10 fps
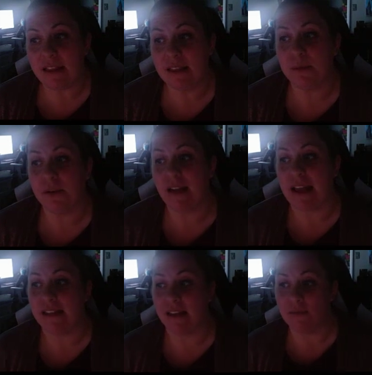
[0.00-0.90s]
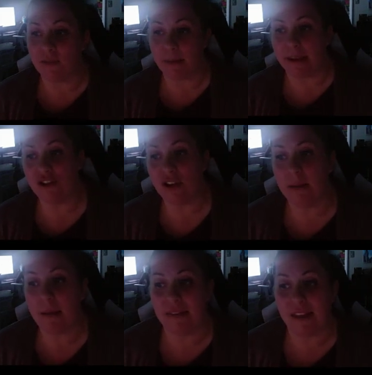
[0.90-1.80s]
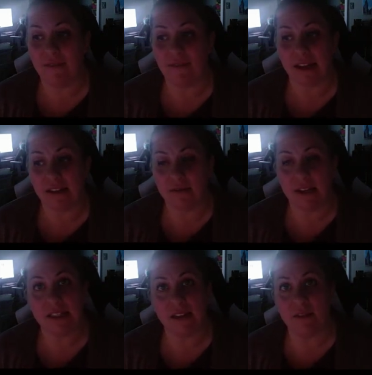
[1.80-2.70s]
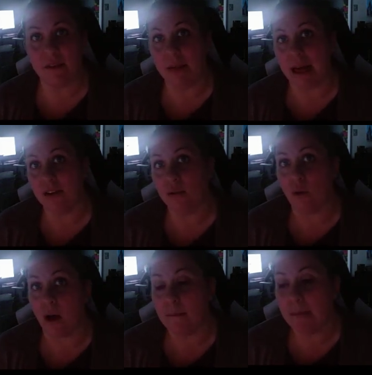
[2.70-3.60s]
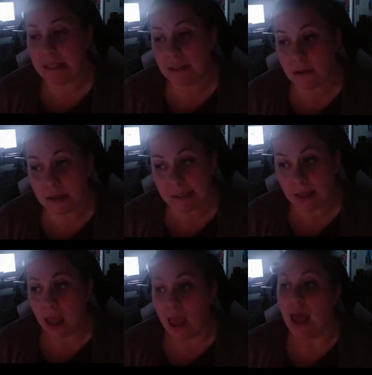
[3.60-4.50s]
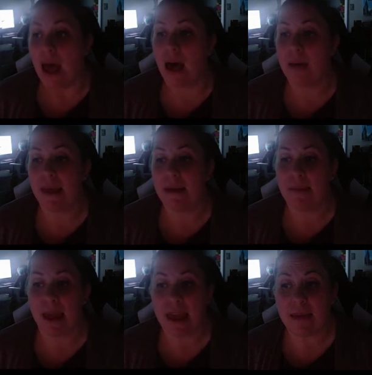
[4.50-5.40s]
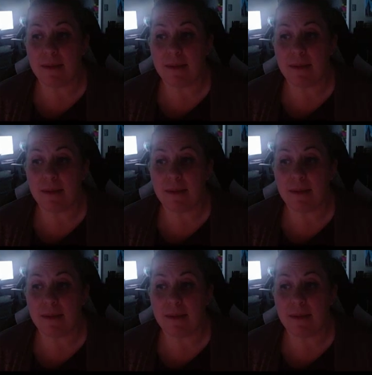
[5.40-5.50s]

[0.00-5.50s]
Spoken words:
This provides information about the effectiveness of the bladder wall muscles. It may